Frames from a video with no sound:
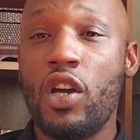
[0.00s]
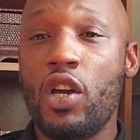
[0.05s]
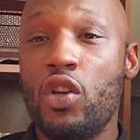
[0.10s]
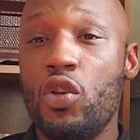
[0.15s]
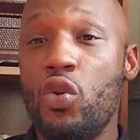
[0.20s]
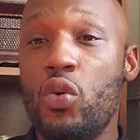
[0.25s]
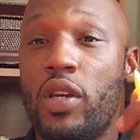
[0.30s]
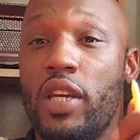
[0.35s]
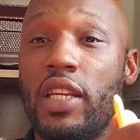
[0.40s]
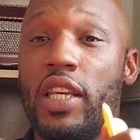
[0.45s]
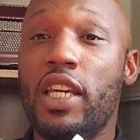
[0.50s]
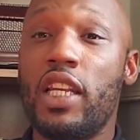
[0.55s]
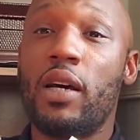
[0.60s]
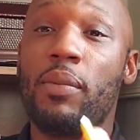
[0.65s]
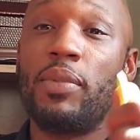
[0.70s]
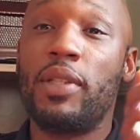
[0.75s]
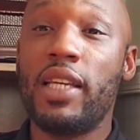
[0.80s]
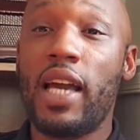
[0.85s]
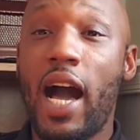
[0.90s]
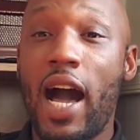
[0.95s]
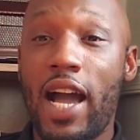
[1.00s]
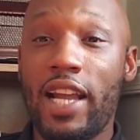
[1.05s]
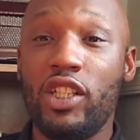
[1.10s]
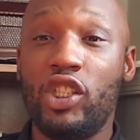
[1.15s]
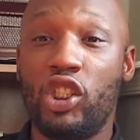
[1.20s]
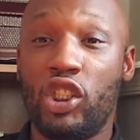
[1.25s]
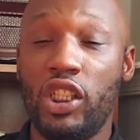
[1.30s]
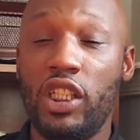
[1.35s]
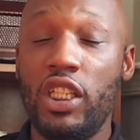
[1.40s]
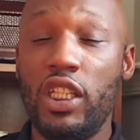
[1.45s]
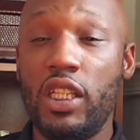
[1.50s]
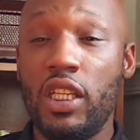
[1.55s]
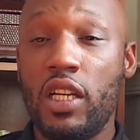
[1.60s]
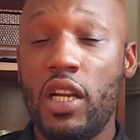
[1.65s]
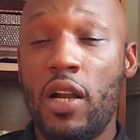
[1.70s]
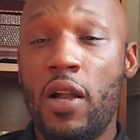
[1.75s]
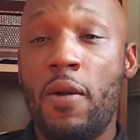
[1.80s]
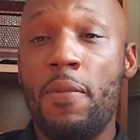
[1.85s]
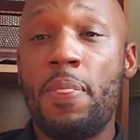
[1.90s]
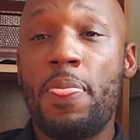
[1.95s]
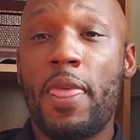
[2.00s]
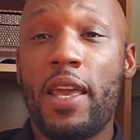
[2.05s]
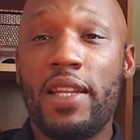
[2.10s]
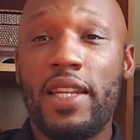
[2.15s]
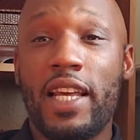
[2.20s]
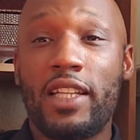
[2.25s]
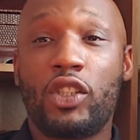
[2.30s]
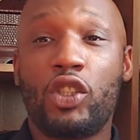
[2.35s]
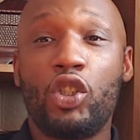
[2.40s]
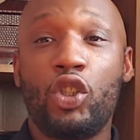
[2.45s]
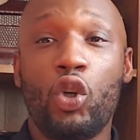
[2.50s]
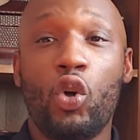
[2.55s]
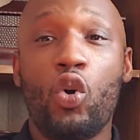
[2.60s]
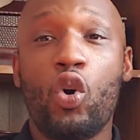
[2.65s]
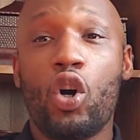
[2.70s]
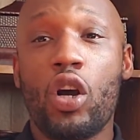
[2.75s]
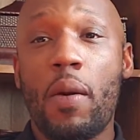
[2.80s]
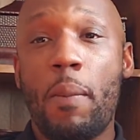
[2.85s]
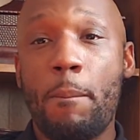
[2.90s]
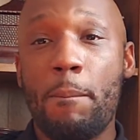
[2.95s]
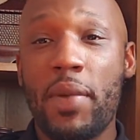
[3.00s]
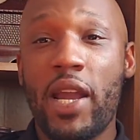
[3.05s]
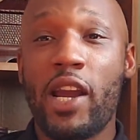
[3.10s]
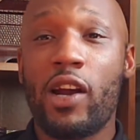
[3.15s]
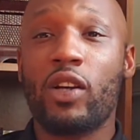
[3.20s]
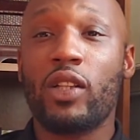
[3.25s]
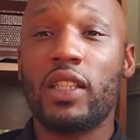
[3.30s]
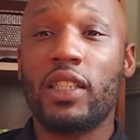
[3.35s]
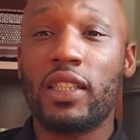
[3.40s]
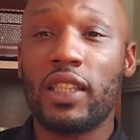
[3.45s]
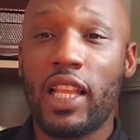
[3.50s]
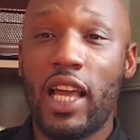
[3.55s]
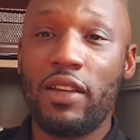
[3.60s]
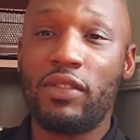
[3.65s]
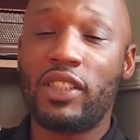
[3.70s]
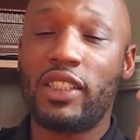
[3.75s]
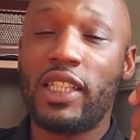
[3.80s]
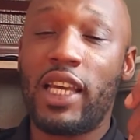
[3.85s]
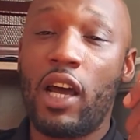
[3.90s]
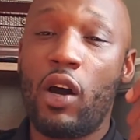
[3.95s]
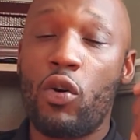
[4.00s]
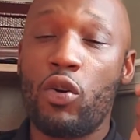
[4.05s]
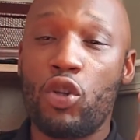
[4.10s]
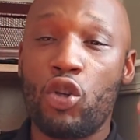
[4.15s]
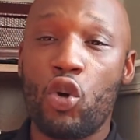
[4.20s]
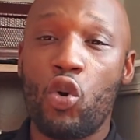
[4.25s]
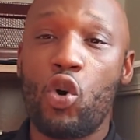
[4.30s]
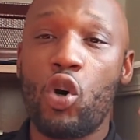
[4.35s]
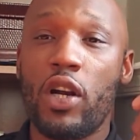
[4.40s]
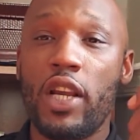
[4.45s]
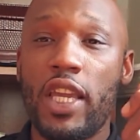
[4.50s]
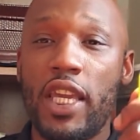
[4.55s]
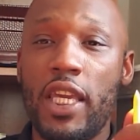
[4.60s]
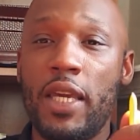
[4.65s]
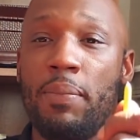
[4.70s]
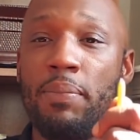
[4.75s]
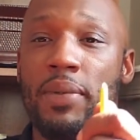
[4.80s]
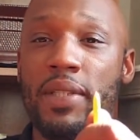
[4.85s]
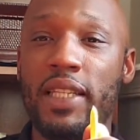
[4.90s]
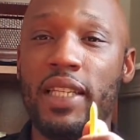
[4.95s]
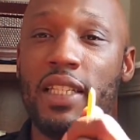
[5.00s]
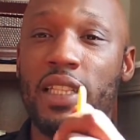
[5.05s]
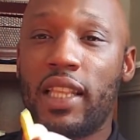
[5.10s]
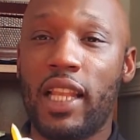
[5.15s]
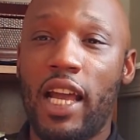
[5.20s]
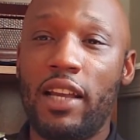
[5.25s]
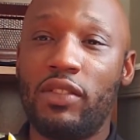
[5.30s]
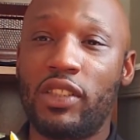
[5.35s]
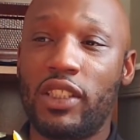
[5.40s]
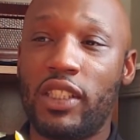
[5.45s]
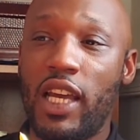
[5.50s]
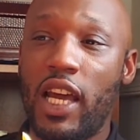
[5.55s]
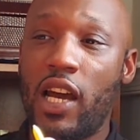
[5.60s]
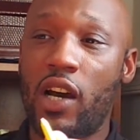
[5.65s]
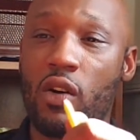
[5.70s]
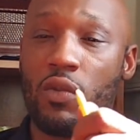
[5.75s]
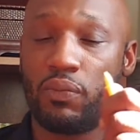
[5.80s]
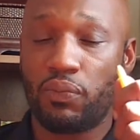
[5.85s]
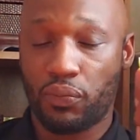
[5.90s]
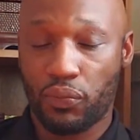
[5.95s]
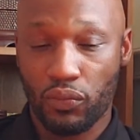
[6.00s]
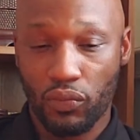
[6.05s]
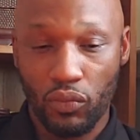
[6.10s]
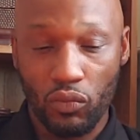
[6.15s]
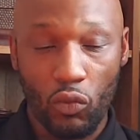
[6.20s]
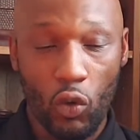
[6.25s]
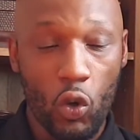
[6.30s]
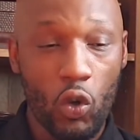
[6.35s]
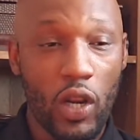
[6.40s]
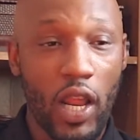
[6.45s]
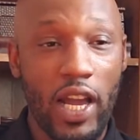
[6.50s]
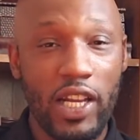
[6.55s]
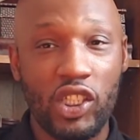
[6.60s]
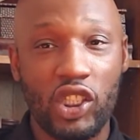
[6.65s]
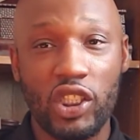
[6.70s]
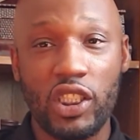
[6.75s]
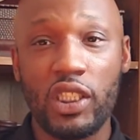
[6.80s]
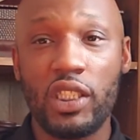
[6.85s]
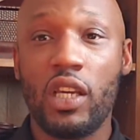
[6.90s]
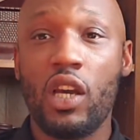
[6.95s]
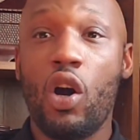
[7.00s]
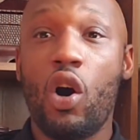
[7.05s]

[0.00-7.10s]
You can hit up the IG, and that's Your Maryland Lifestyle, Your MD Lifestyle on IG.